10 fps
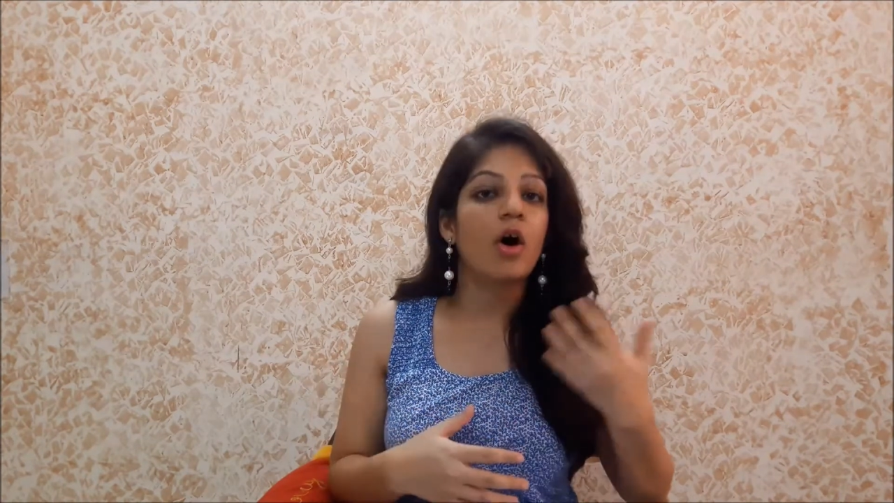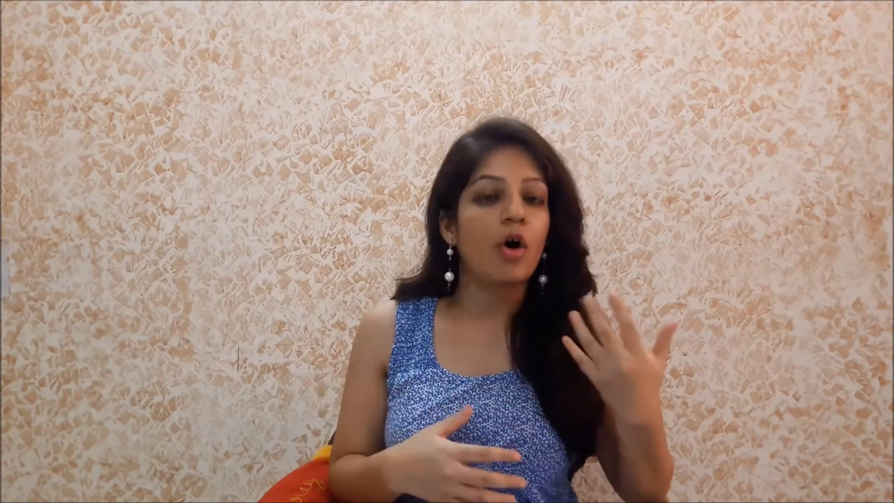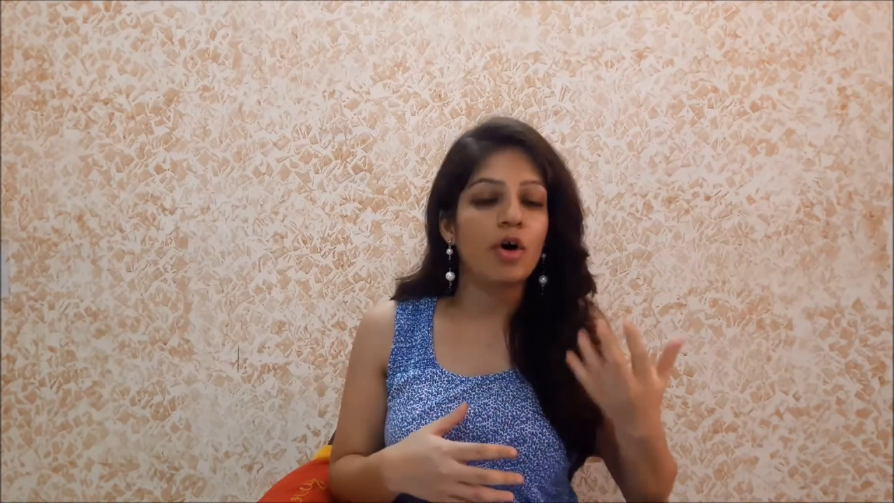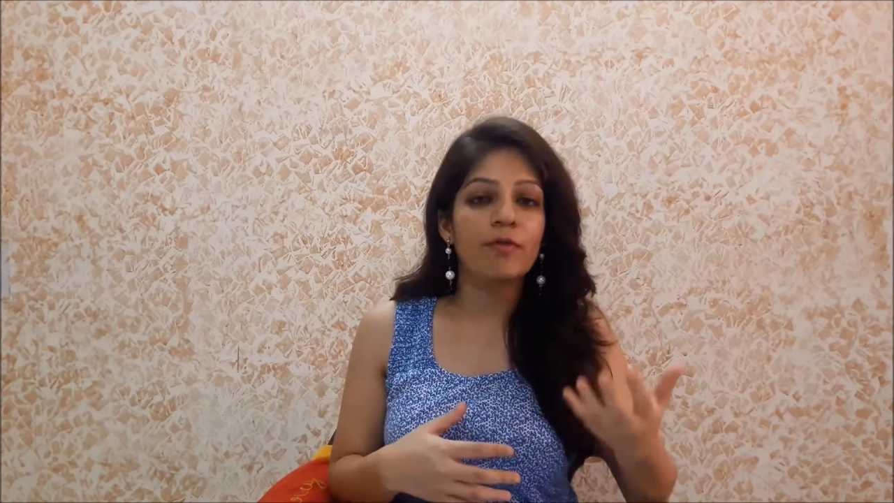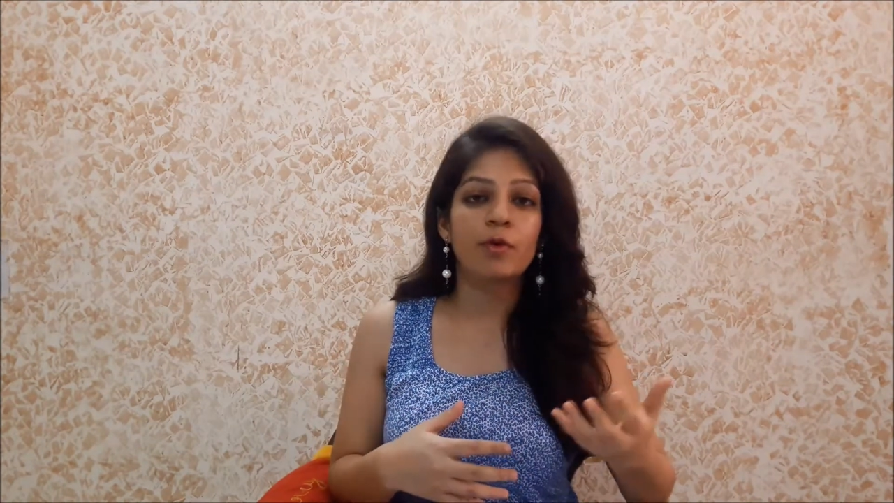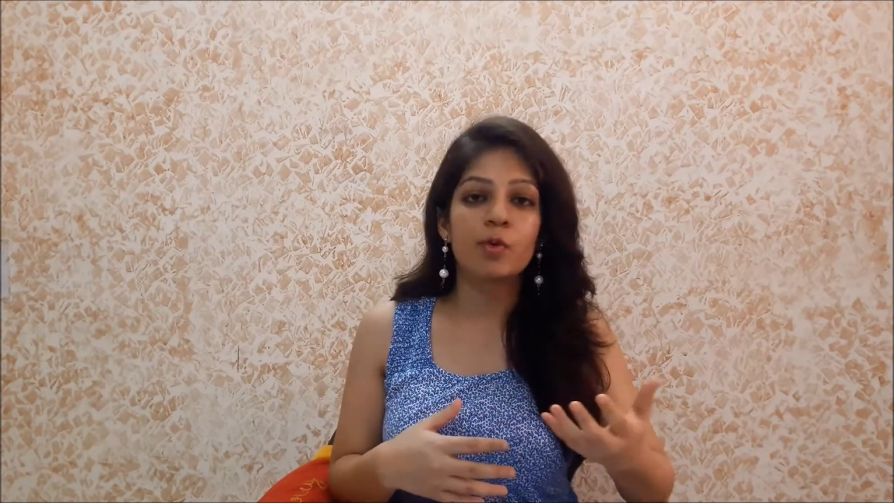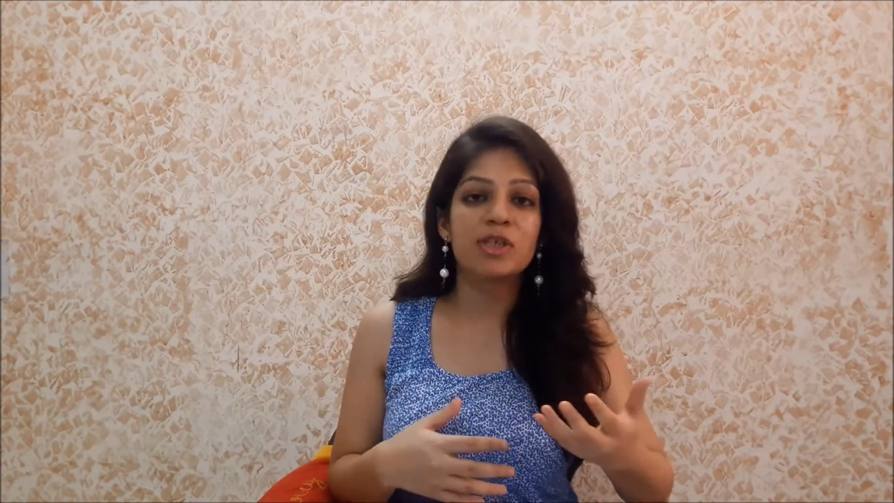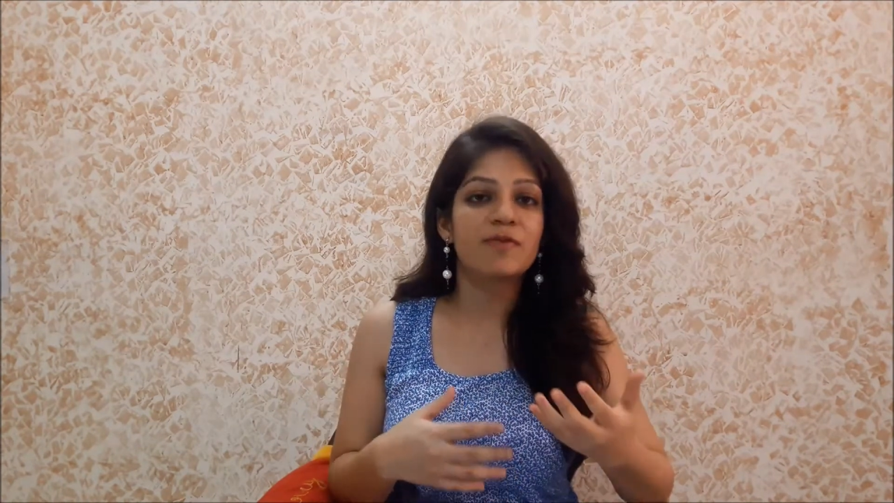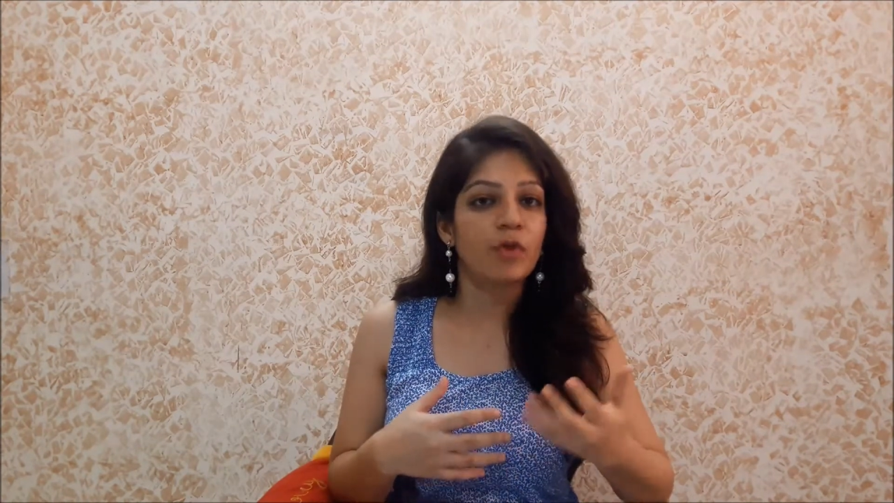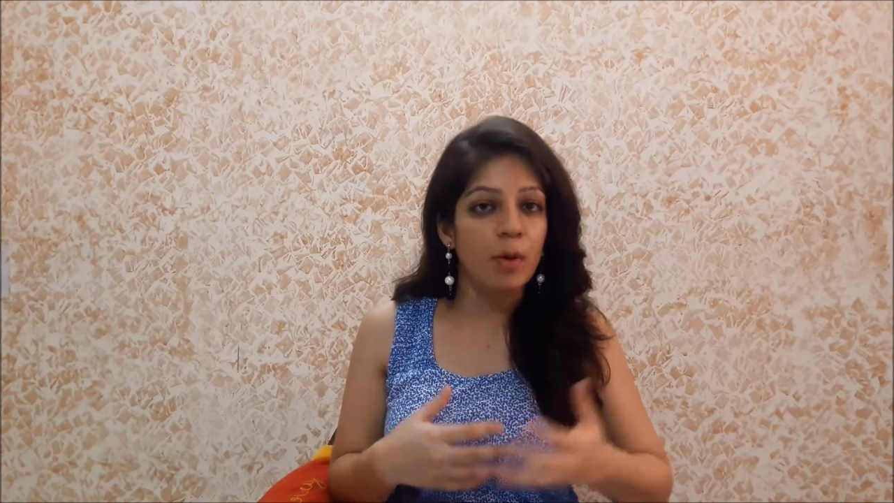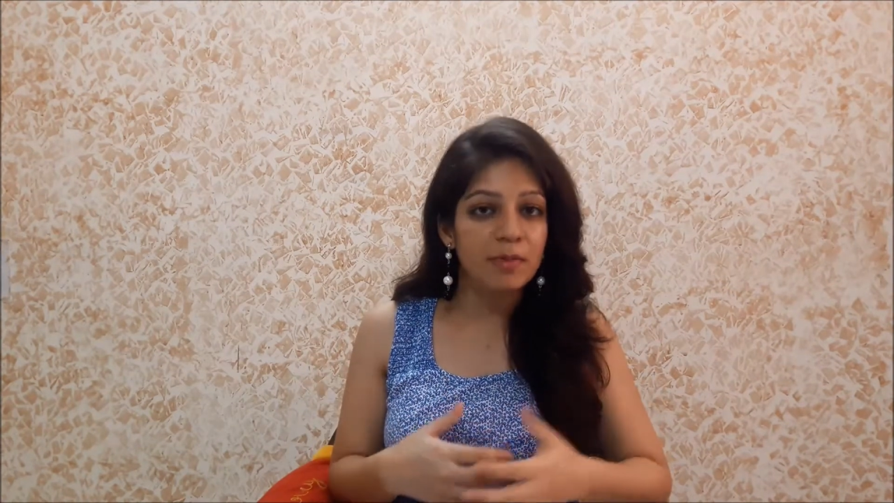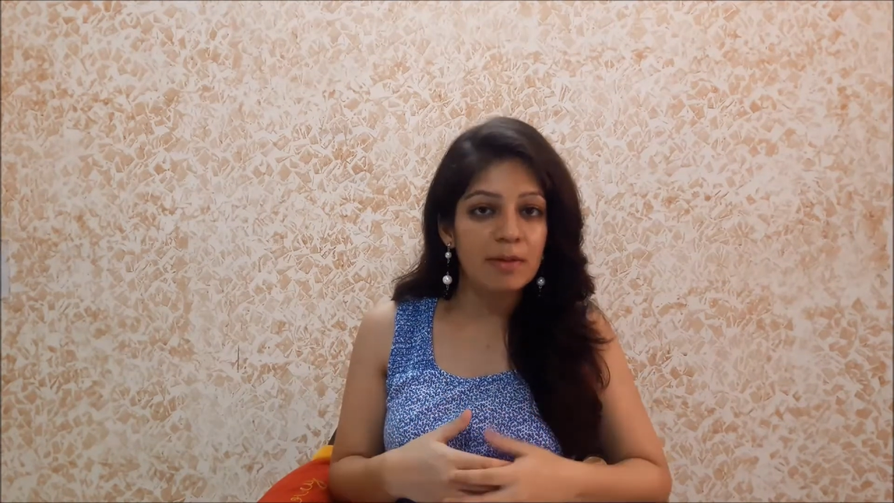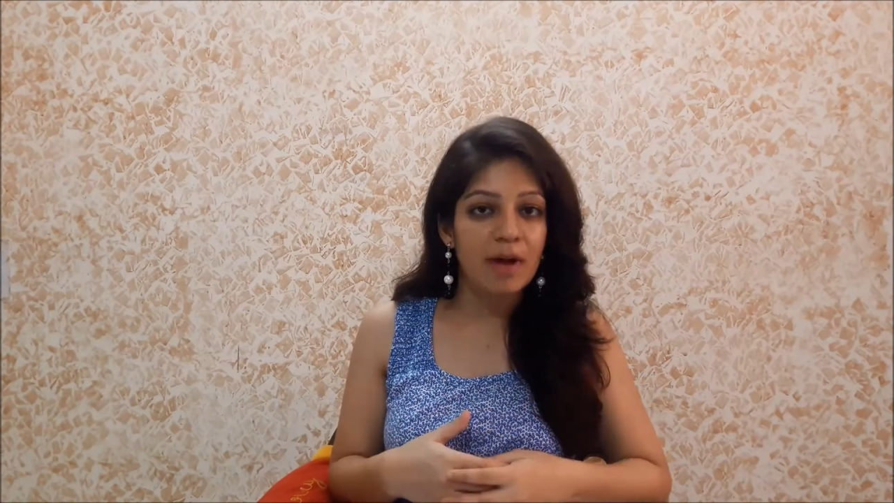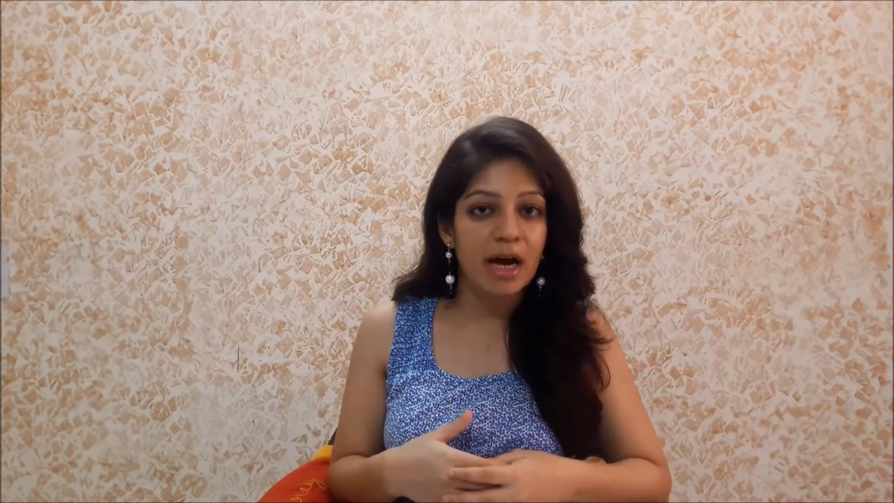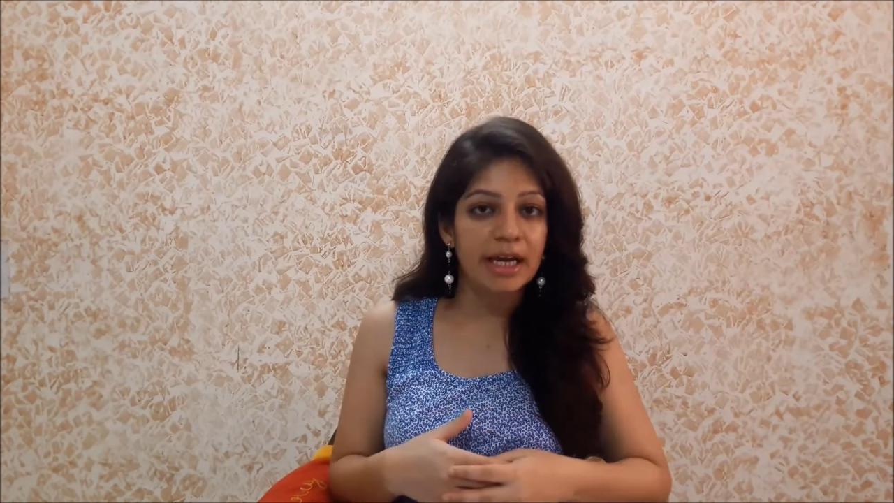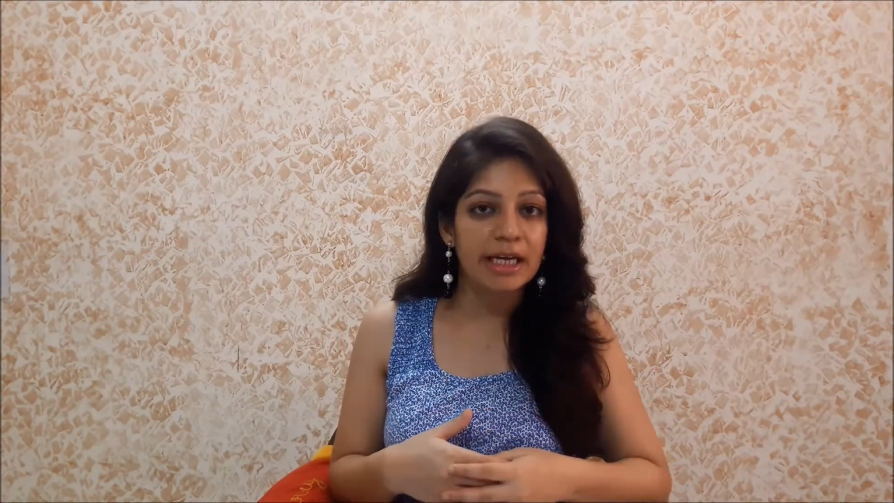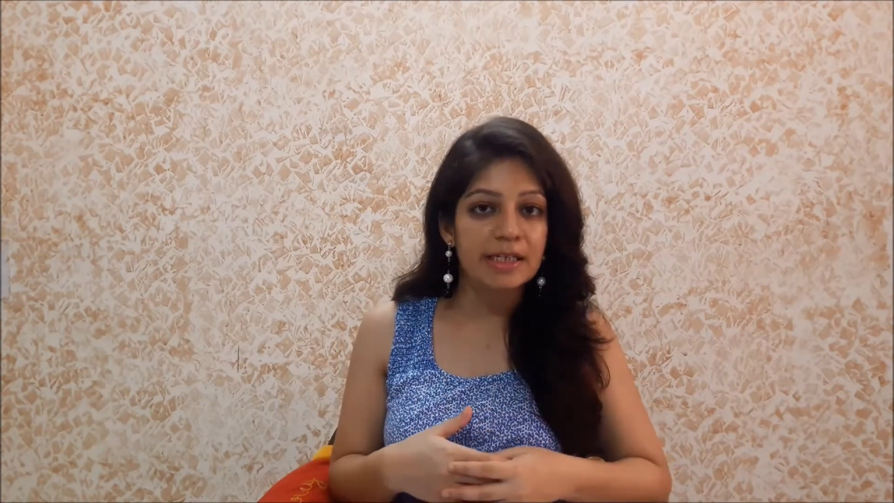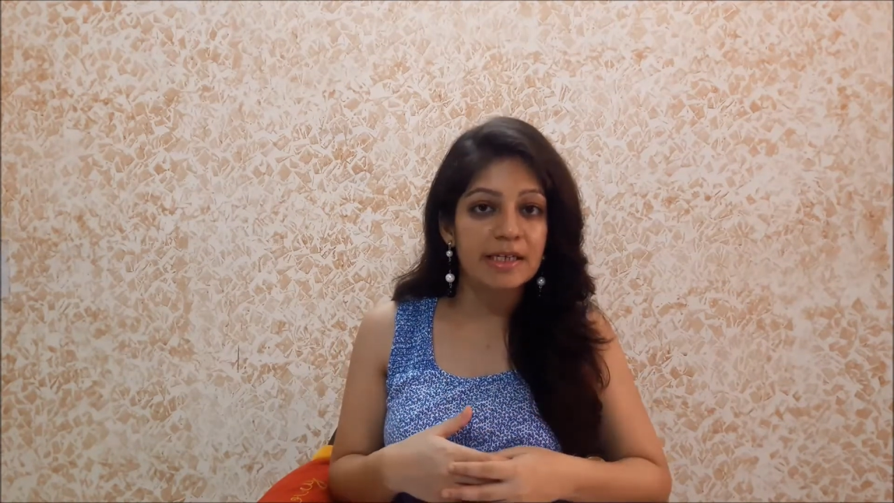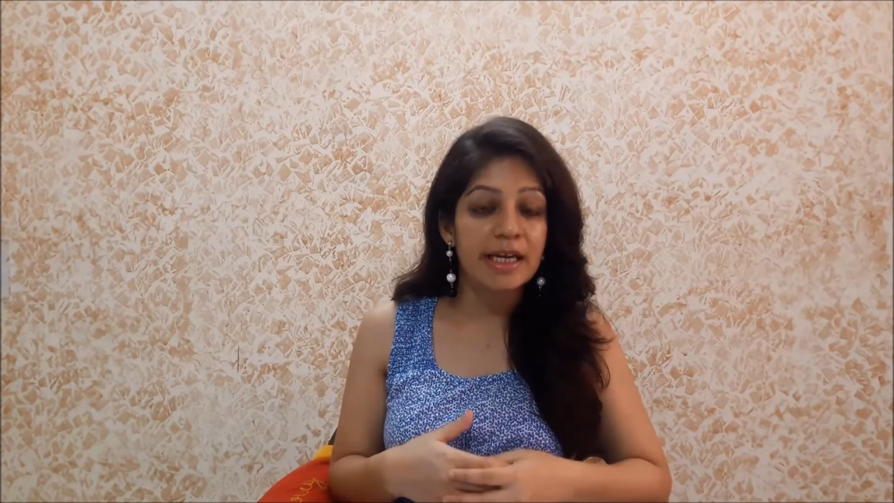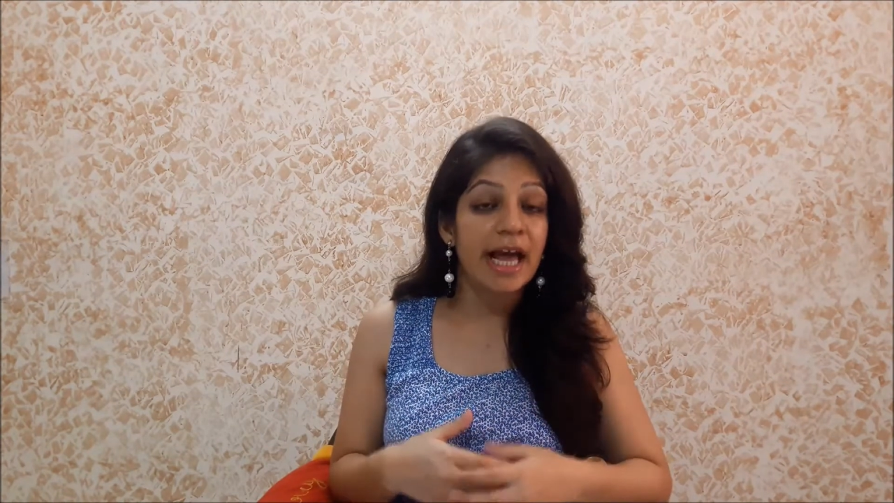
or fruits from the market